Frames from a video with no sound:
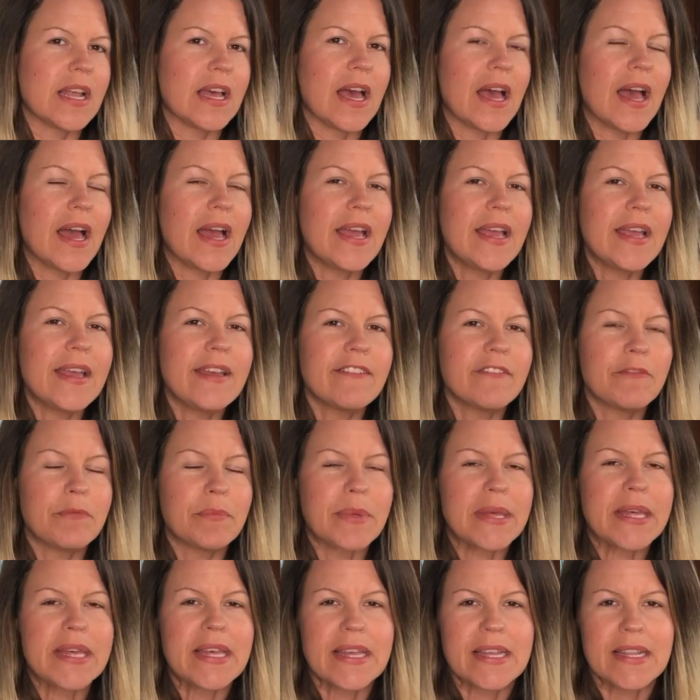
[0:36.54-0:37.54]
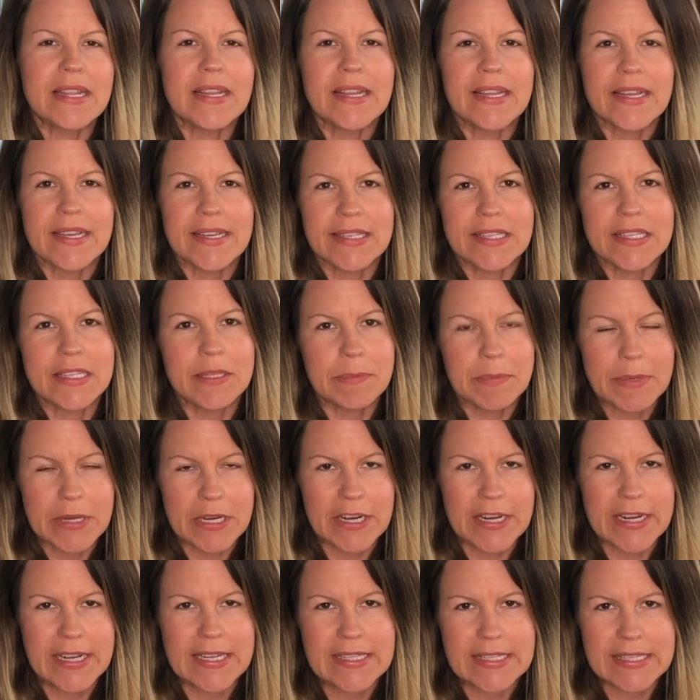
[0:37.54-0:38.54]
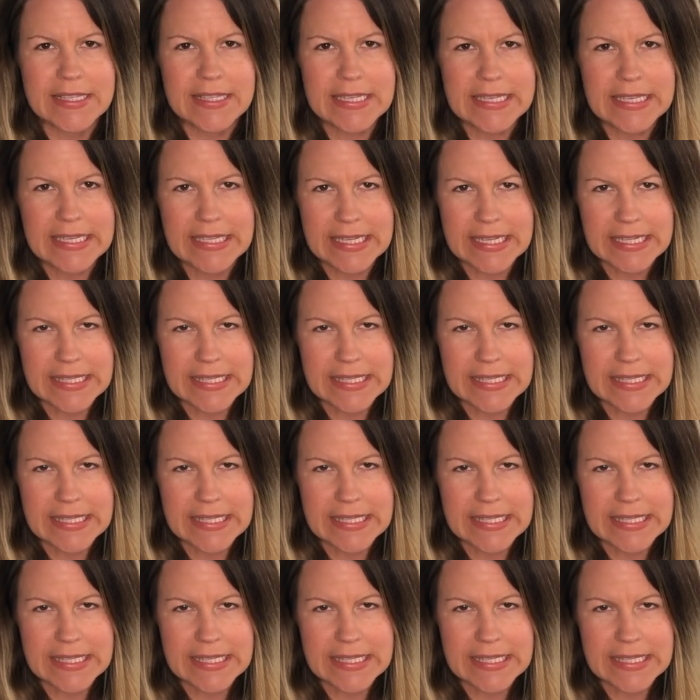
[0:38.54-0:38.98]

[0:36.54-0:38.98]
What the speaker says: I have been experiencing